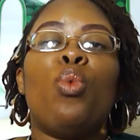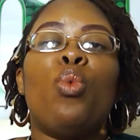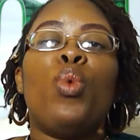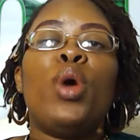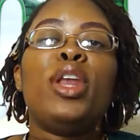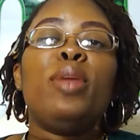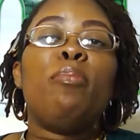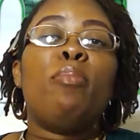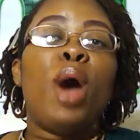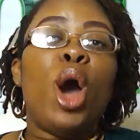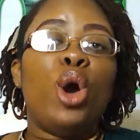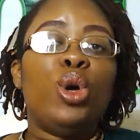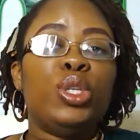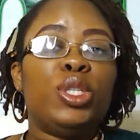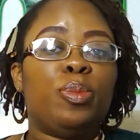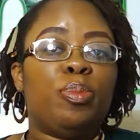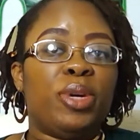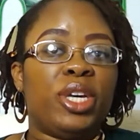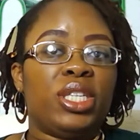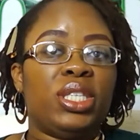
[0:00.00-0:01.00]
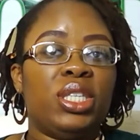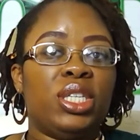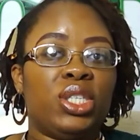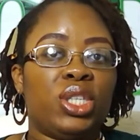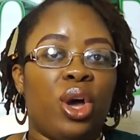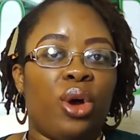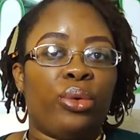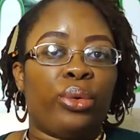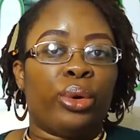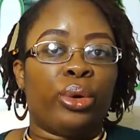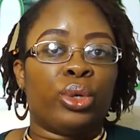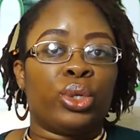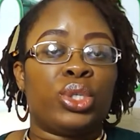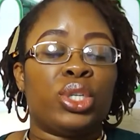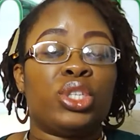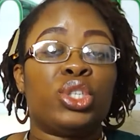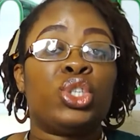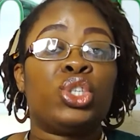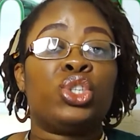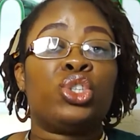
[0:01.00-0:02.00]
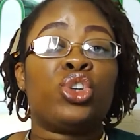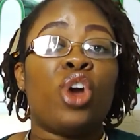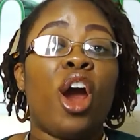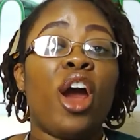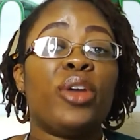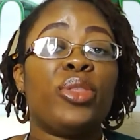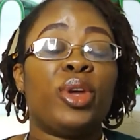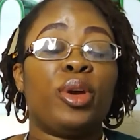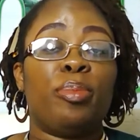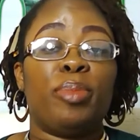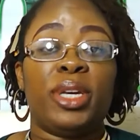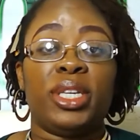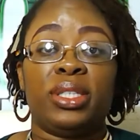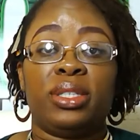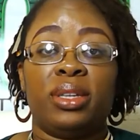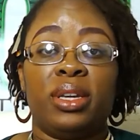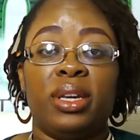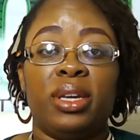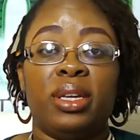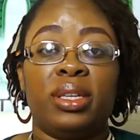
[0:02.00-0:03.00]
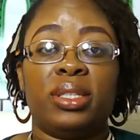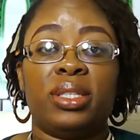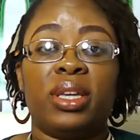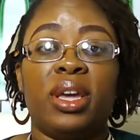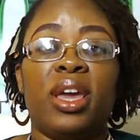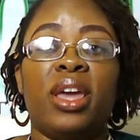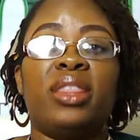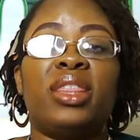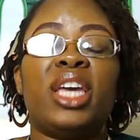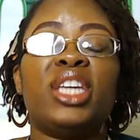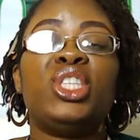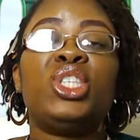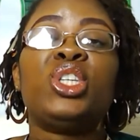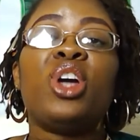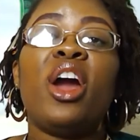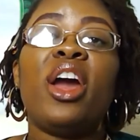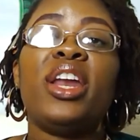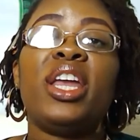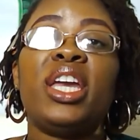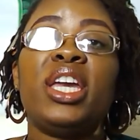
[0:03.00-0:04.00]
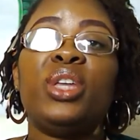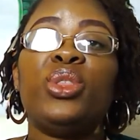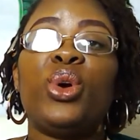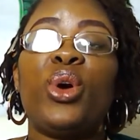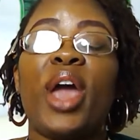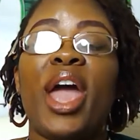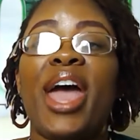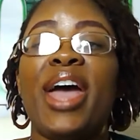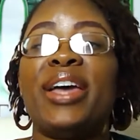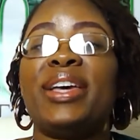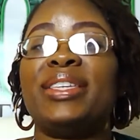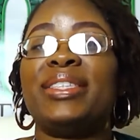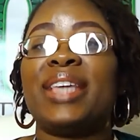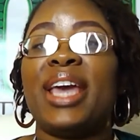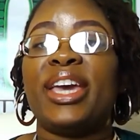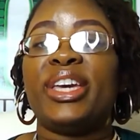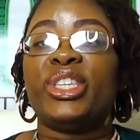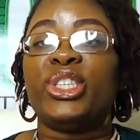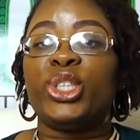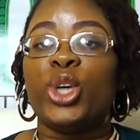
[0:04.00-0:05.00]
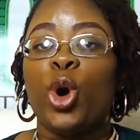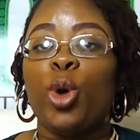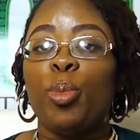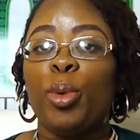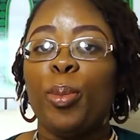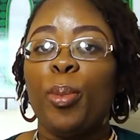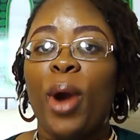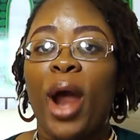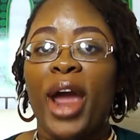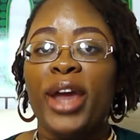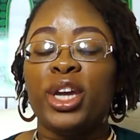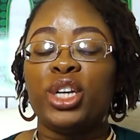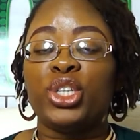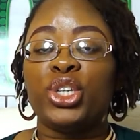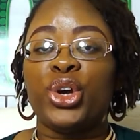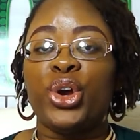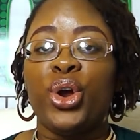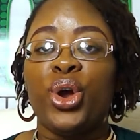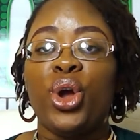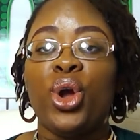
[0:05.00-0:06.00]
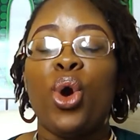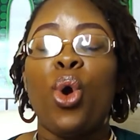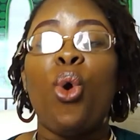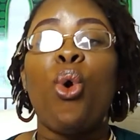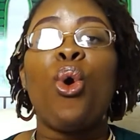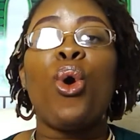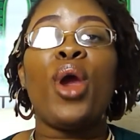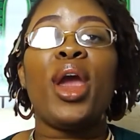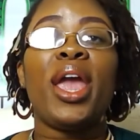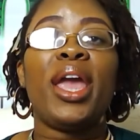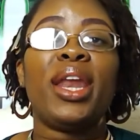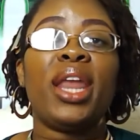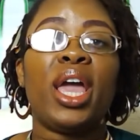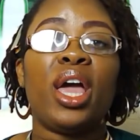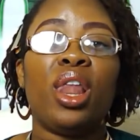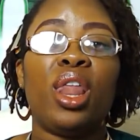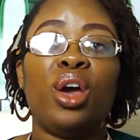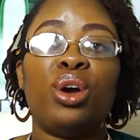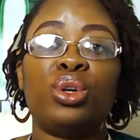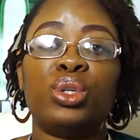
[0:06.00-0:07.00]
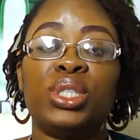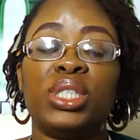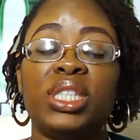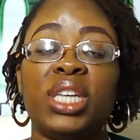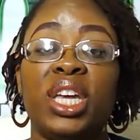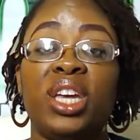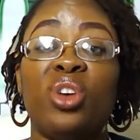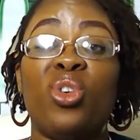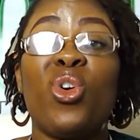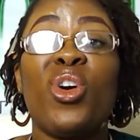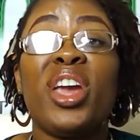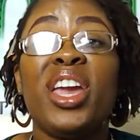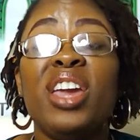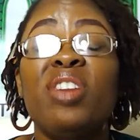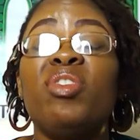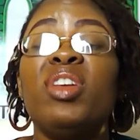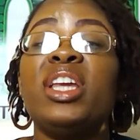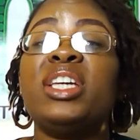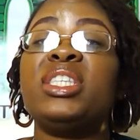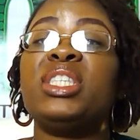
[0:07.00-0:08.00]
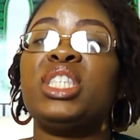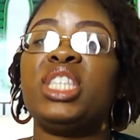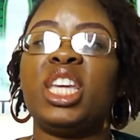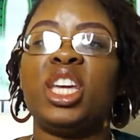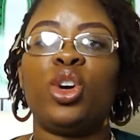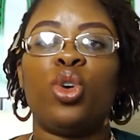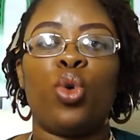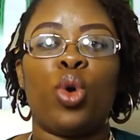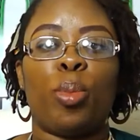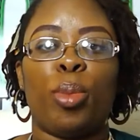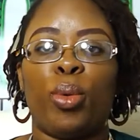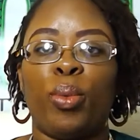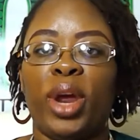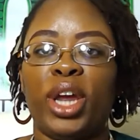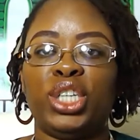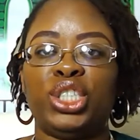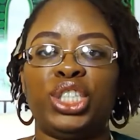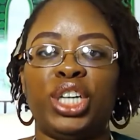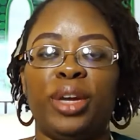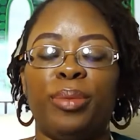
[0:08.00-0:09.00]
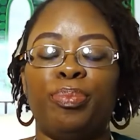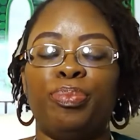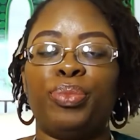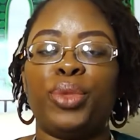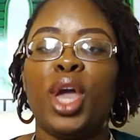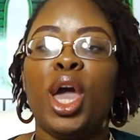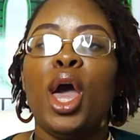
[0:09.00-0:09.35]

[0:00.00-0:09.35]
When most business owners start their business, they start either as a sole proprietor or an LLC or even a C corporation.